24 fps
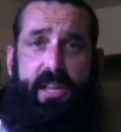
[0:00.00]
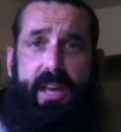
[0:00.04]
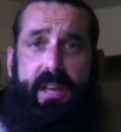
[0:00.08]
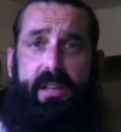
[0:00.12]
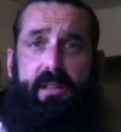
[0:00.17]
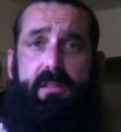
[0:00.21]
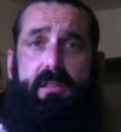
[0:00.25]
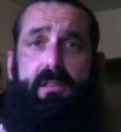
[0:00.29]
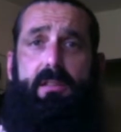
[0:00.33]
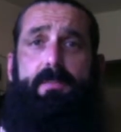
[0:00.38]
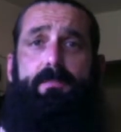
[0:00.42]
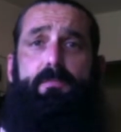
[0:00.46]

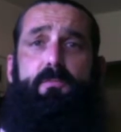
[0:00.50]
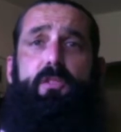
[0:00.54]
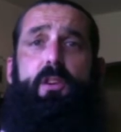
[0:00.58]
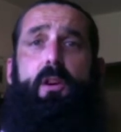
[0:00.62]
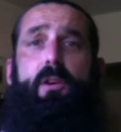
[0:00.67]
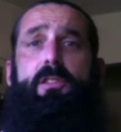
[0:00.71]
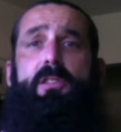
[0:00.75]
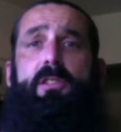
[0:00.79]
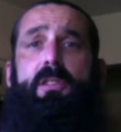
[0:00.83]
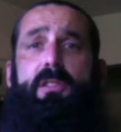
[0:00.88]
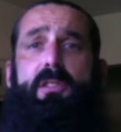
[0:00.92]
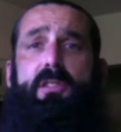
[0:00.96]
It's
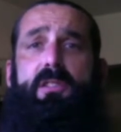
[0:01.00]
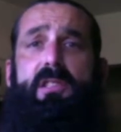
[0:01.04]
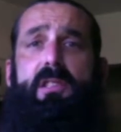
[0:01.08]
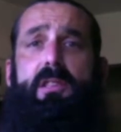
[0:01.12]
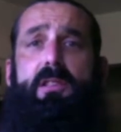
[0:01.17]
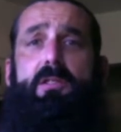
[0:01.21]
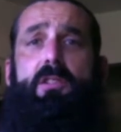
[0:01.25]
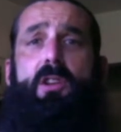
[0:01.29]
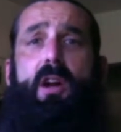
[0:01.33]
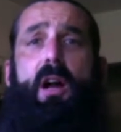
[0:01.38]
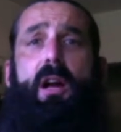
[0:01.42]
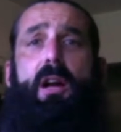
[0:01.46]
always good to see the
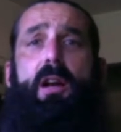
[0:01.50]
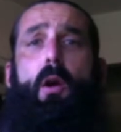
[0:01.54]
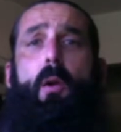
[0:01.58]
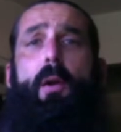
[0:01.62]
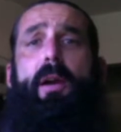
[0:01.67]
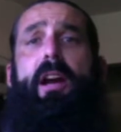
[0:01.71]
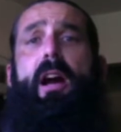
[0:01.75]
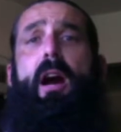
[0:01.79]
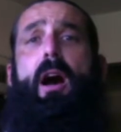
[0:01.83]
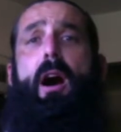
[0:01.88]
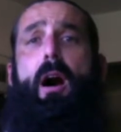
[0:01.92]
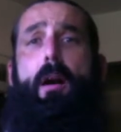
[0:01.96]
stock
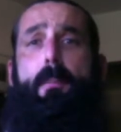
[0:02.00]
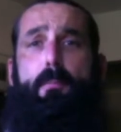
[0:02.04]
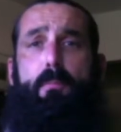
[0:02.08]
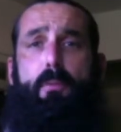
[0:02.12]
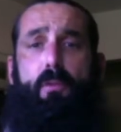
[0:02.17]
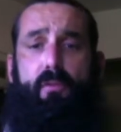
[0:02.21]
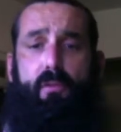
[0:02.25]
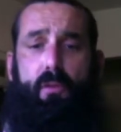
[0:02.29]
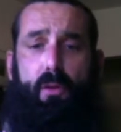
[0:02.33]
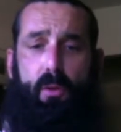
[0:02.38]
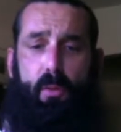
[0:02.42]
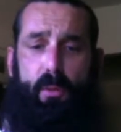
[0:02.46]
going up
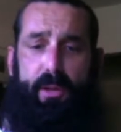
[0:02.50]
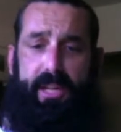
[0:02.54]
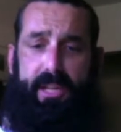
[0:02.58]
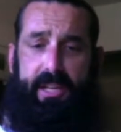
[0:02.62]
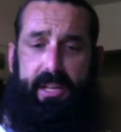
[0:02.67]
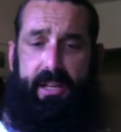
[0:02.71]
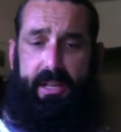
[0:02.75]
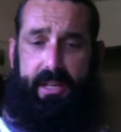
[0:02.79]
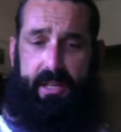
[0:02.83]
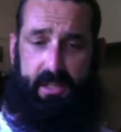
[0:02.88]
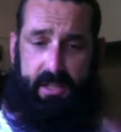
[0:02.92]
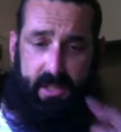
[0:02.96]
before the
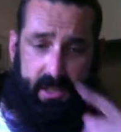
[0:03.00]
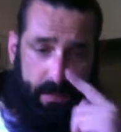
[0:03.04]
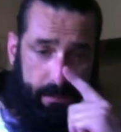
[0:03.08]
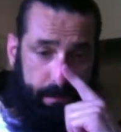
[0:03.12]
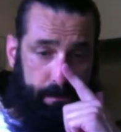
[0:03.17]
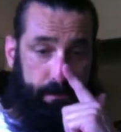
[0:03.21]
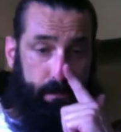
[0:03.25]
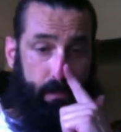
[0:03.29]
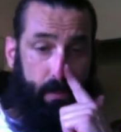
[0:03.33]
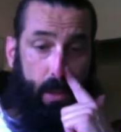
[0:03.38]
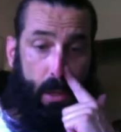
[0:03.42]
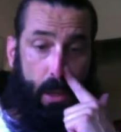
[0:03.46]
weekend hits.
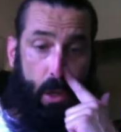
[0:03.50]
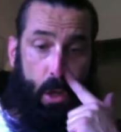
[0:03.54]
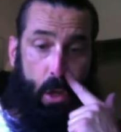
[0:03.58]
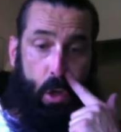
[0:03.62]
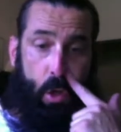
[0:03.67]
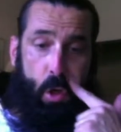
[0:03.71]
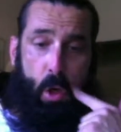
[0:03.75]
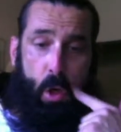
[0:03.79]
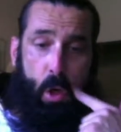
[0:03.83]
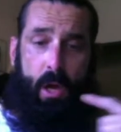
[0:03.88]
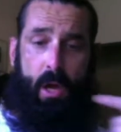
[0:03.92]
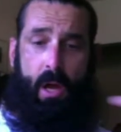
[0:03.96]

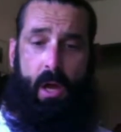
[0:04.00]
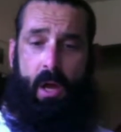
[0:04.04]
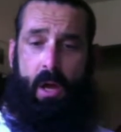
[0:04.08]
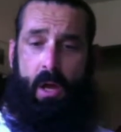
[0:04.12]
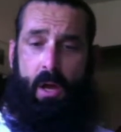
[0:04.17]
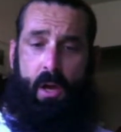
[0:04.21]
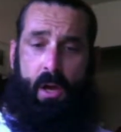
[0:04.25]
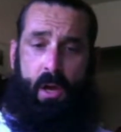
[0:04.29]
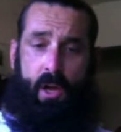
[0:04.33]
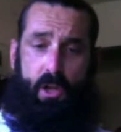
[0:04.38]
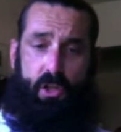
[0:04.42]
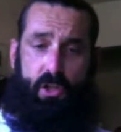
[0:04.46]

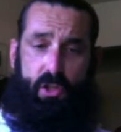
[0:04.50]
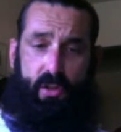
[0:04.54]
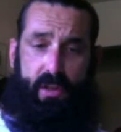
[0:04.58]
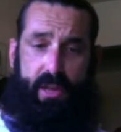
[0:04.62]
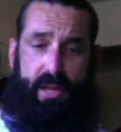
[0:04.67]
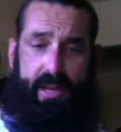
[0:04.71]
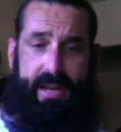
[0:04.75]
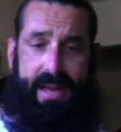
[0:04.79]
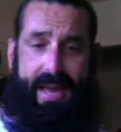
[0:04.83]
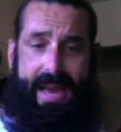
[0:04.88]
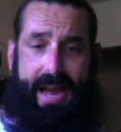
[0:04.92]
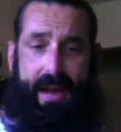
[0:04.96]
So
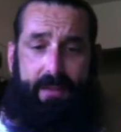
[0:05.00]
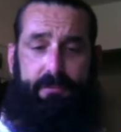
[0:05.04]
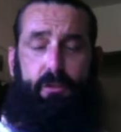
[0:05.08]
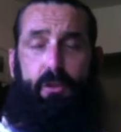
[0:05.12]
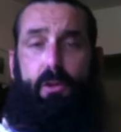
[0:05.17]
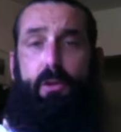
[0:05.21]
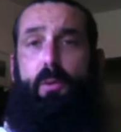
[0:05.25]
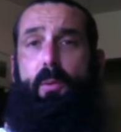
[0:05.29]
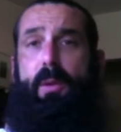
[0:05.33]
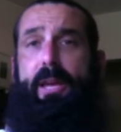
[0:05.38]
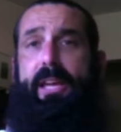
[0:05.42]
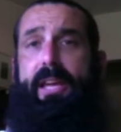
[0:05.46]
then after
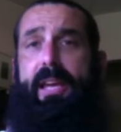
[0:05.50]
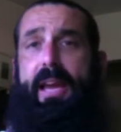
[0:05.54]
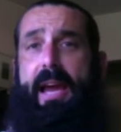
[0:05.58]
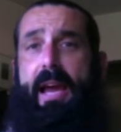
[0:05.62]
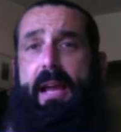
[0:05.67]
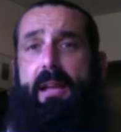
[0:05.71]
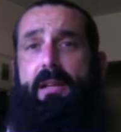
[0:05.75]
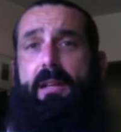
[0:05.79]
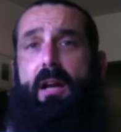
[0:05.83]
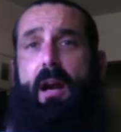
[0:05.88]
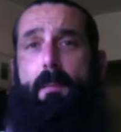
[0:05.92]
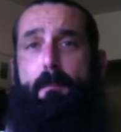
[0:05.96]
the
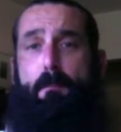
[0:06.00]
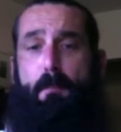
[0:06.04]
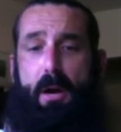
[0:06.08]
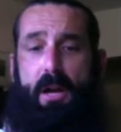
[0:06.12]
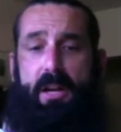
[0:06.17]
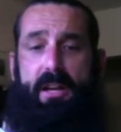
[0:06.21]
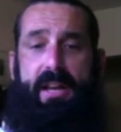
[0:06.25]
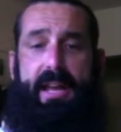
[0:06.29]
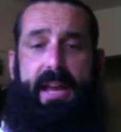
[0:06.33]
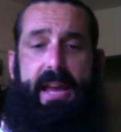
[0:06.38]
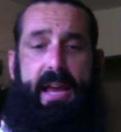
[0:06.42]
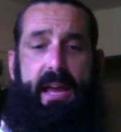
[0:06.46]
weekend, come
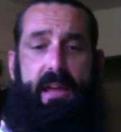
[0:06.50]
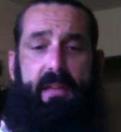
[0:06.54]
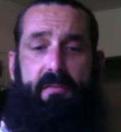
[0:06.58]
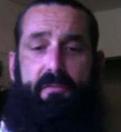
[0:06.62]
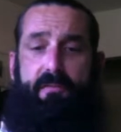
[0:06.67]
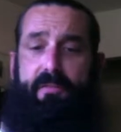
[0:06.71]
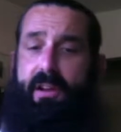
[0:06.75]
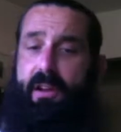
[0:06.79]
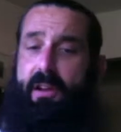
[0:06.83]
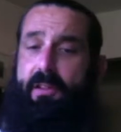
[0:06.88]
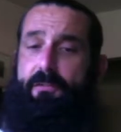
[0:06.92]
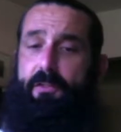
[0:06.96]
Monday,
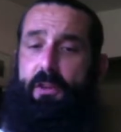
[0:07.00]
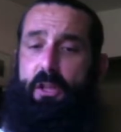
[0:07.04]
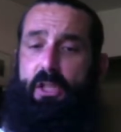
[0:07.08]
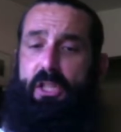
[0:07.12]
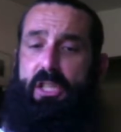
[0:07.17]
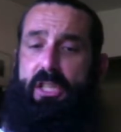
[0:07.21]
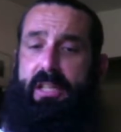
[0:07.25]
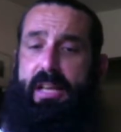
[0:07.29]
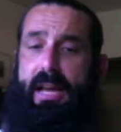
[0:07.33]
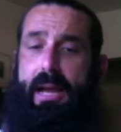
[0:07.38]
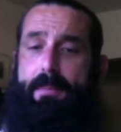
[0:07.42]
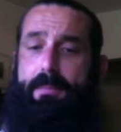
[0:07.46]
very first
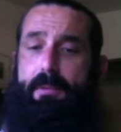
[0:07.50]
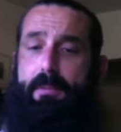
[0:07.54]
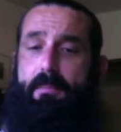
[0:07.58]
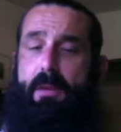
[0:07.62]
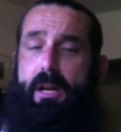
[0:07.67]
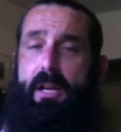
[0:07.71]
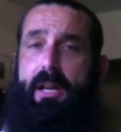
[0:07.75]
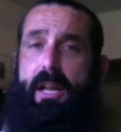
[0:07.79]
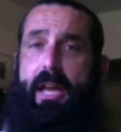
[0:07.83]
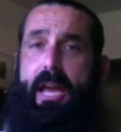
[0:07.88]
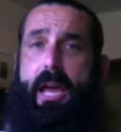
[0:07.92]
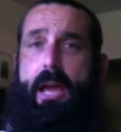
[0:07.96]
thing that happened
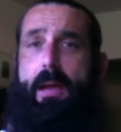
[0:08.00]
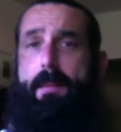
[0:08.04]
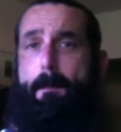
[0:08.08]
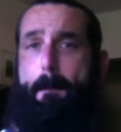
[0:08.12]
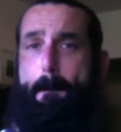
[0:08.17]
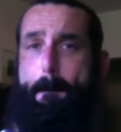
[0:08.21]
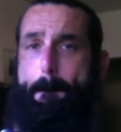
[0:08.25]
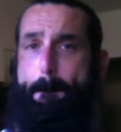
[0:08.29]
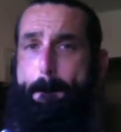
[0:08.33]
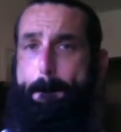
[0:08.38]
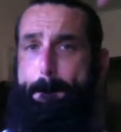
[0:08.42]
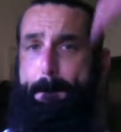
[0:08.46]
Monday,
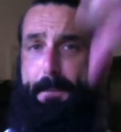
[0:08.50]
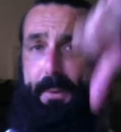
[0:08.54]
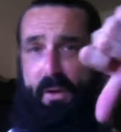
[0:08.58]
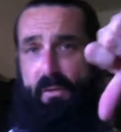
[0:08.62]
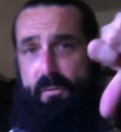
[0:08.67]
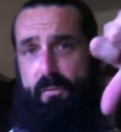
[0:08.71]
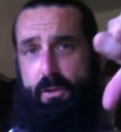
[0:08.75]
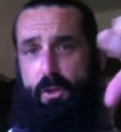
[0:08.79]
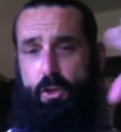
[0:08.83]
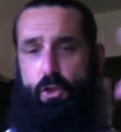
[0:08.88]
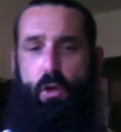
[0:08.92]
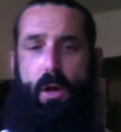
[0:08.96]

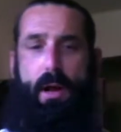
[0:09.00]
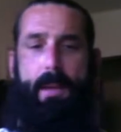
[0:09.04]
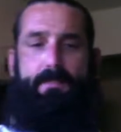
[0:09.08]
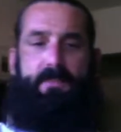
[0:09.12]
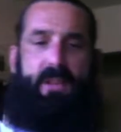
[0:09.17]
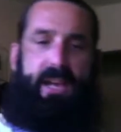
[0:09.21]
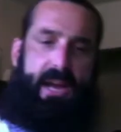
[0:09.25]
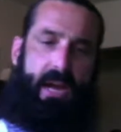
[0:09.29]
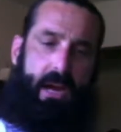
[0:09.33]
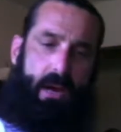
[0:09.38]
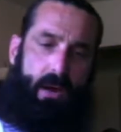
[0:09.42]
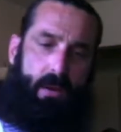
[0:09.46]
drop
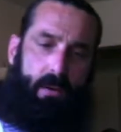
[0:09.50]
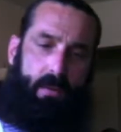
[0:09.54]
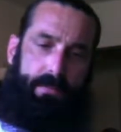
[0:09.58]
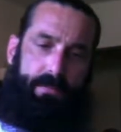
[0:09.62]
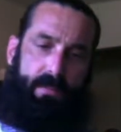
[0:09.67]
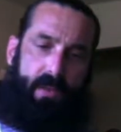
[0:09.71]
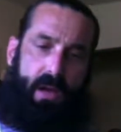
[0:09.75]
down.